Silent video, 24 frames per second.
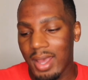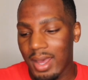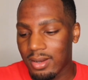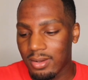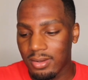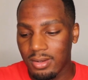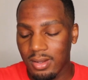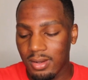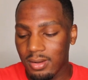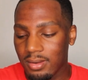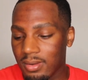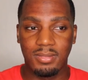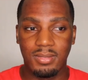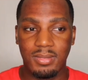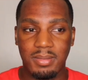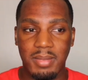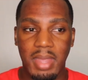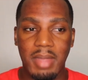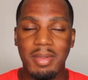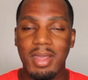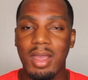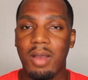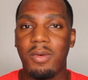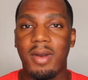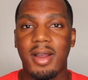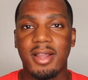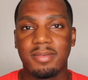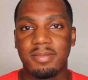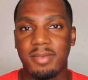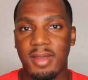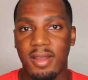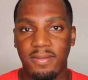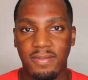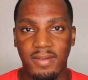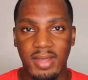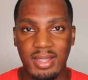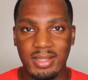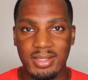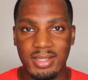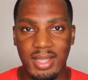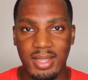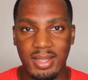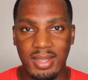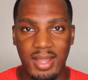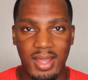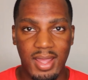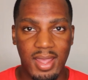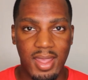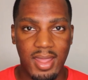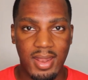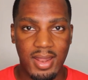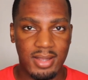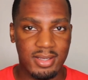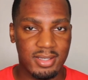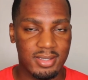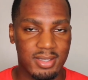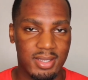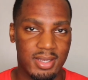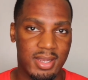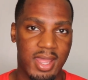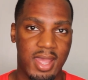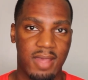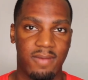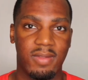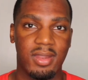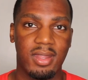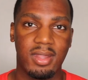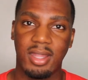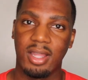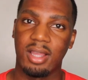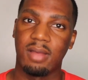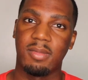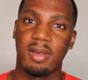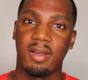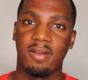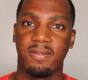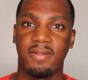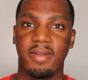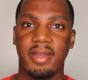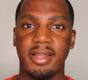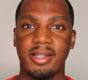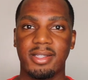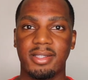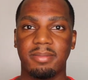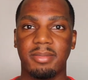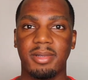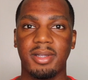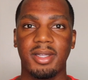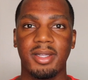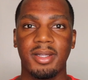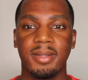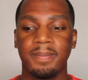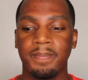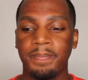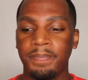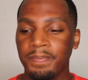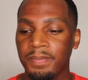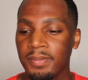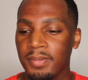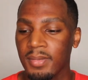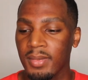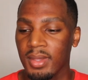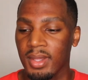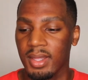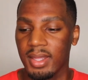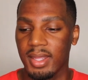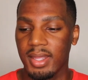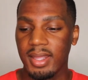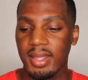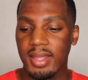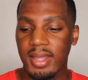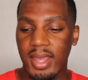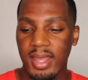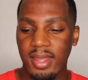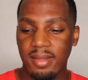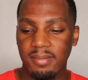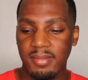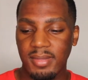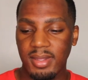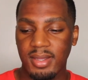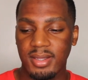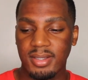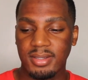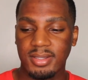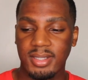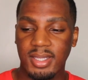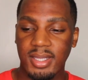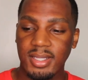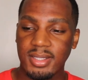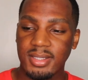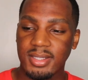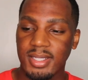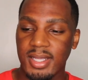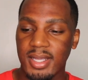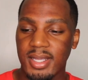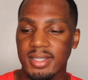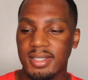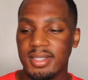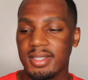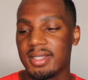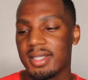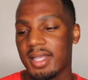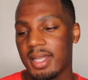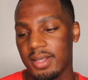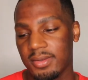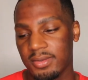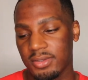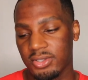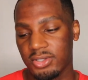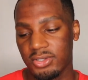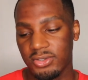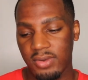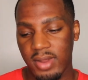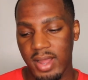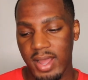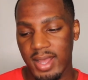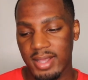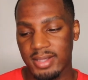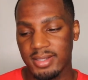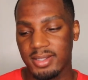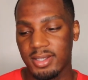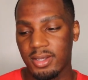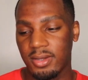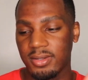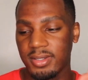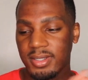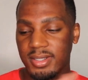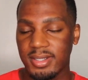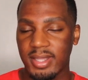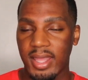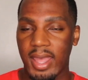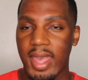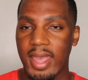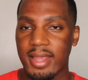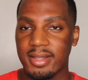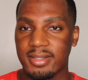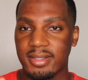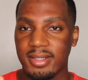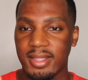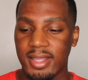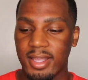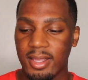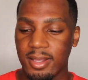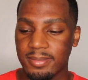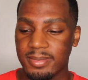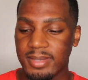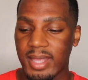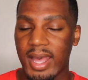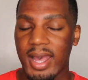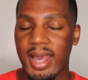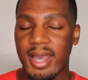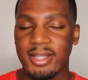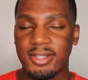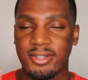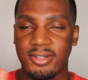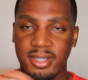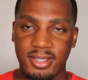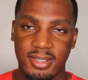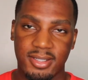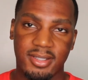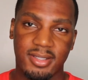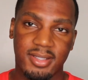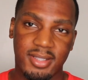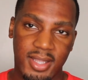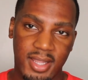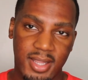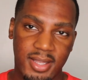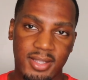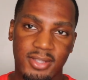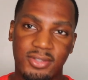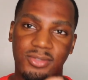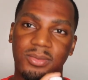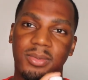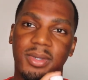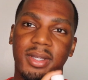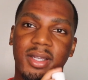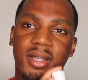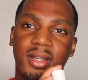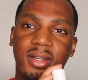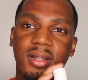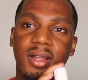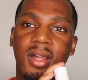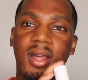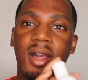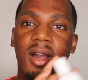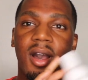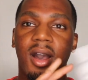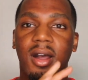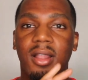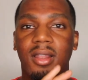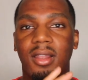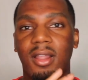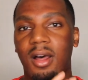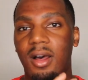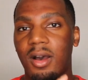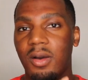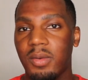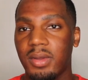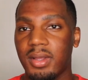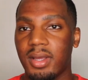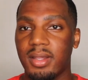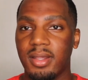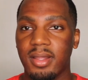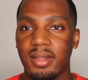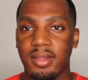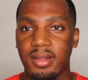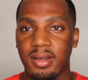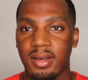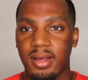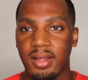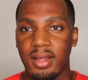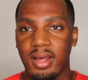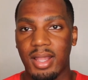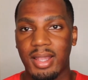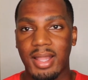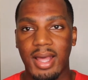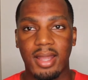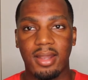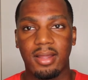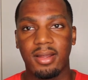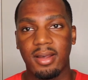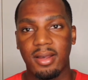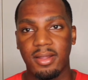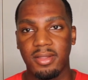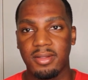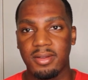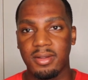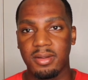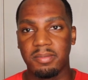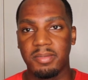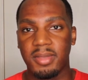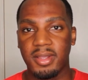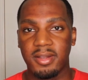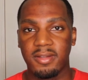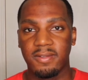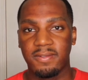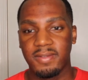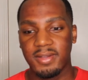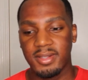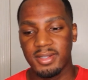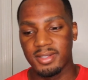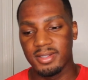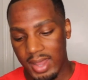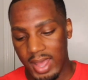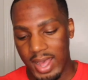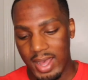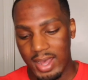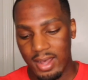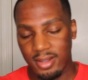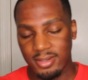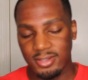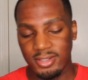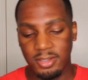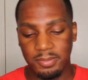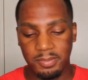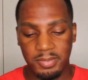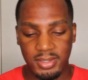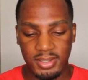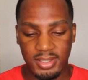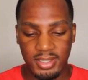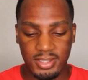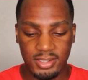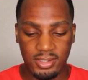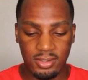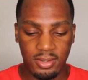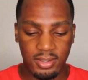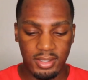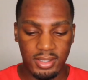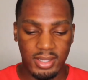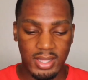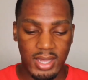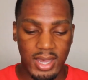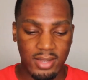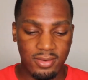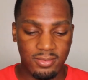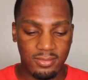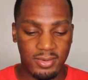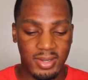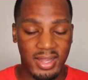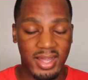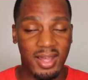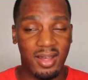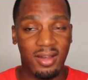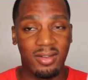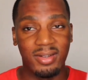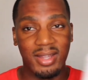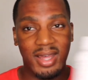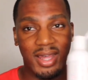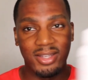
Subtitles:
I don't know. Maybe I washed my face that day and I just didn't have anything on my face, but he gave me a skin test. He said it was dry, so this actually helps hydrate your skin as well, along with a lot of other benefits. I also put this on a cotton round.